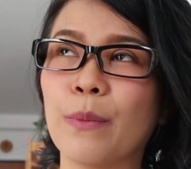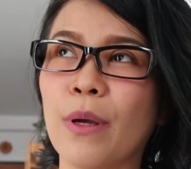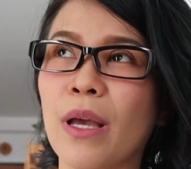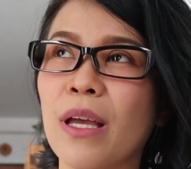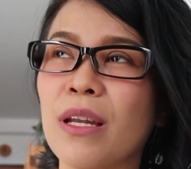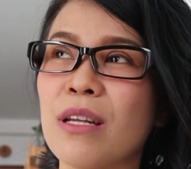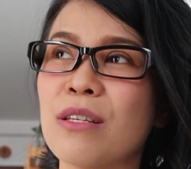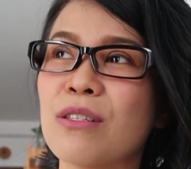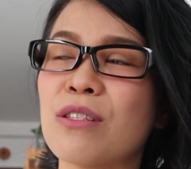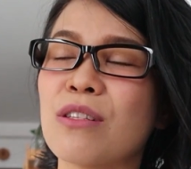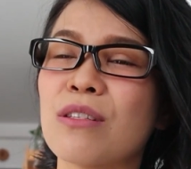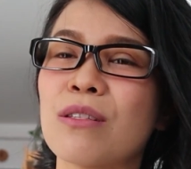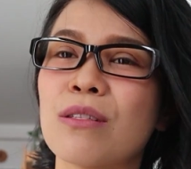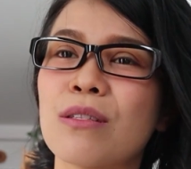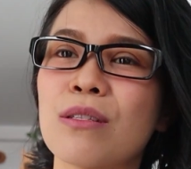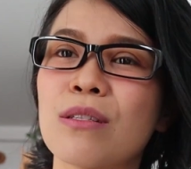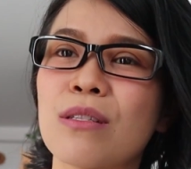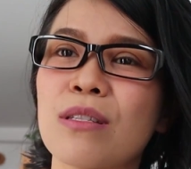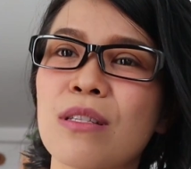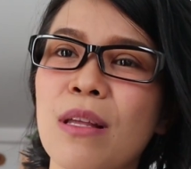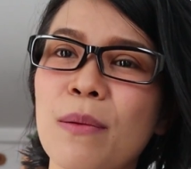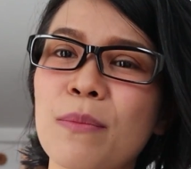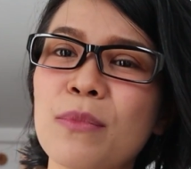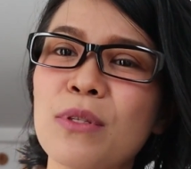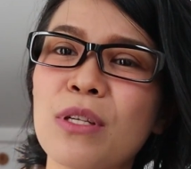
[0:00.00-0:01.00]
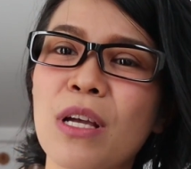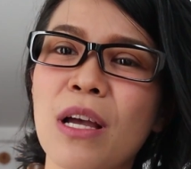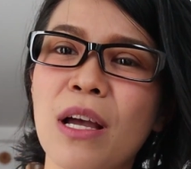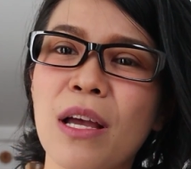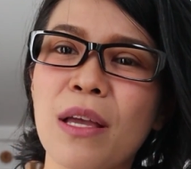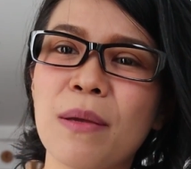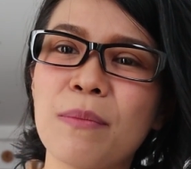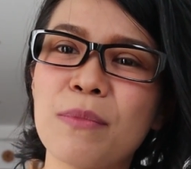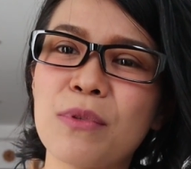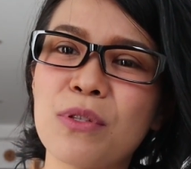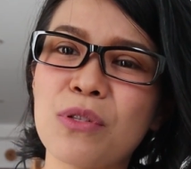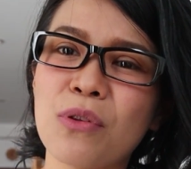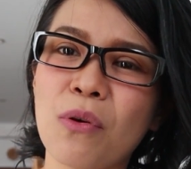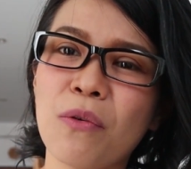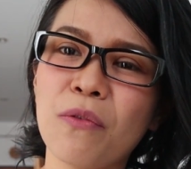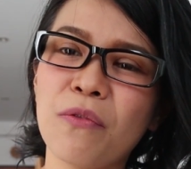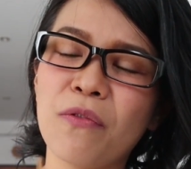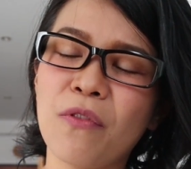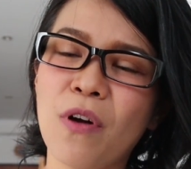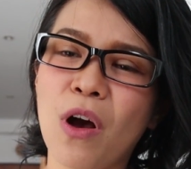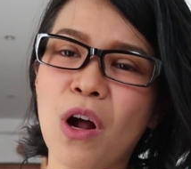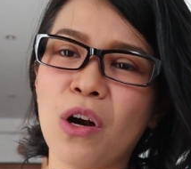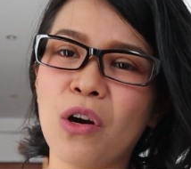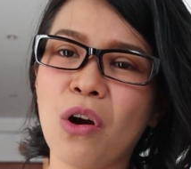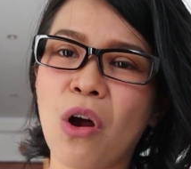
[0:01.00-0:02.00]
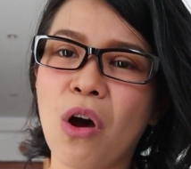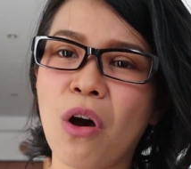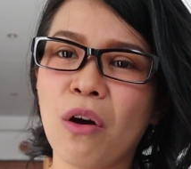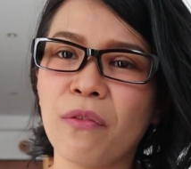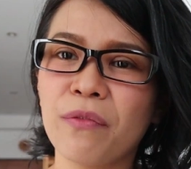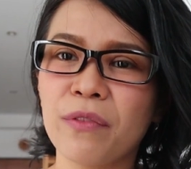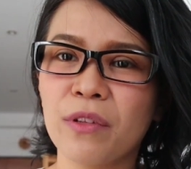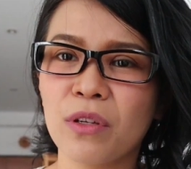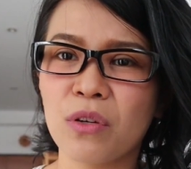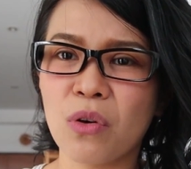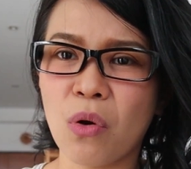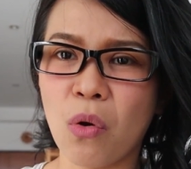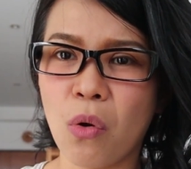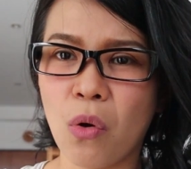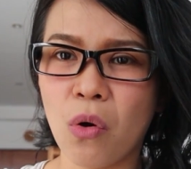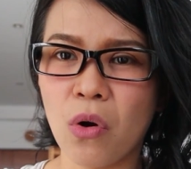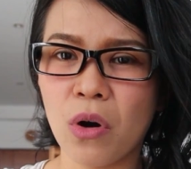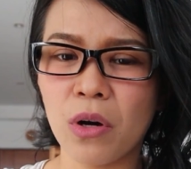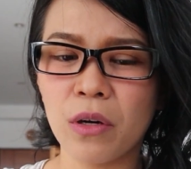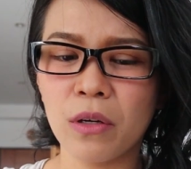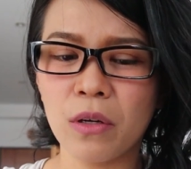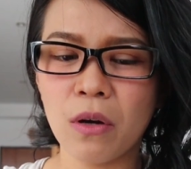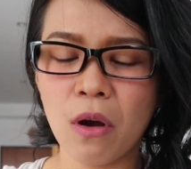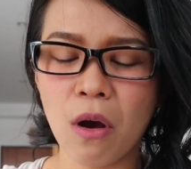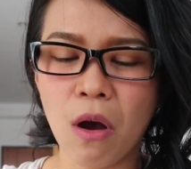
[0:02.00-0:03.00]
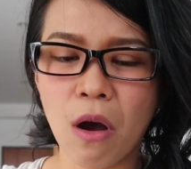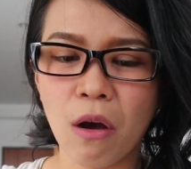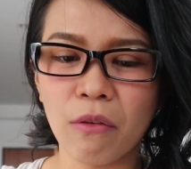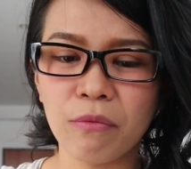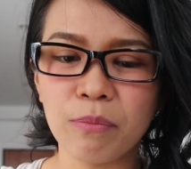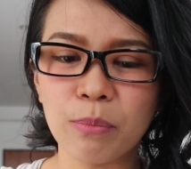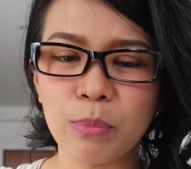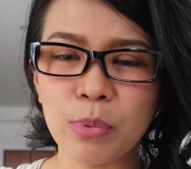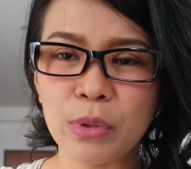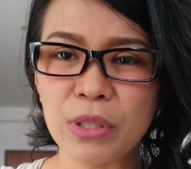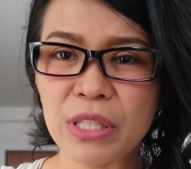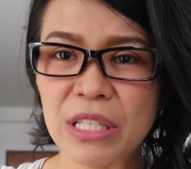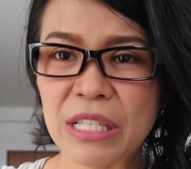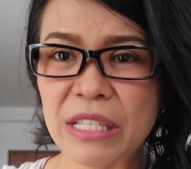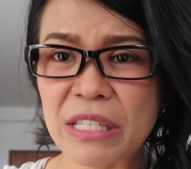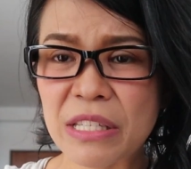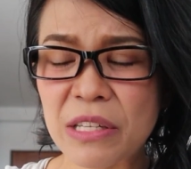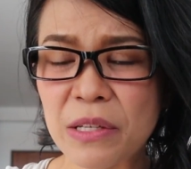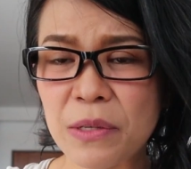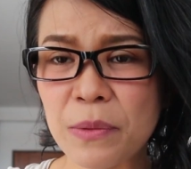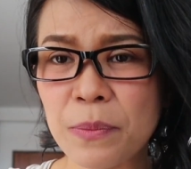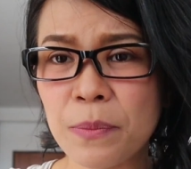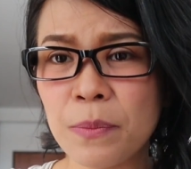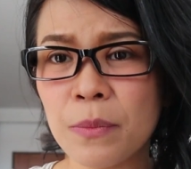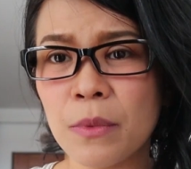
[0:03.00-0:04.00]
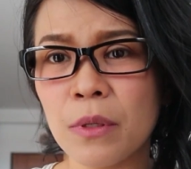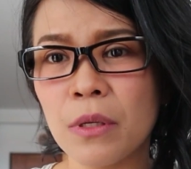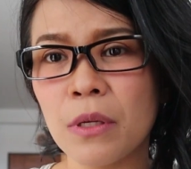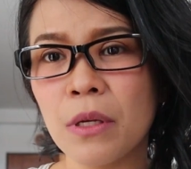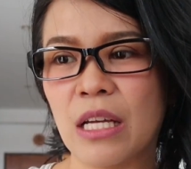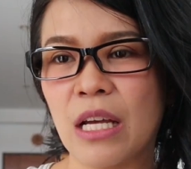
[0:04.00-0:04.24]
It is sometimes so far off the core of Buddhism.